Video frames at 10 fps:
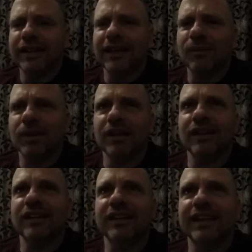Yeah, one
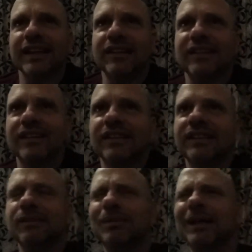day, yeah.
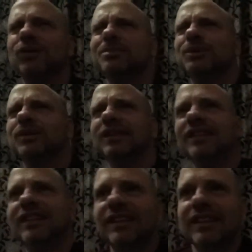Paddleboarding.
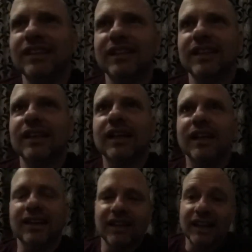
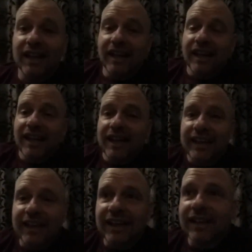Yeah.
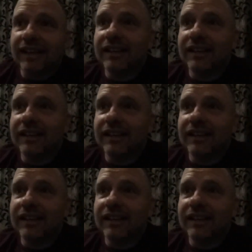Yeah.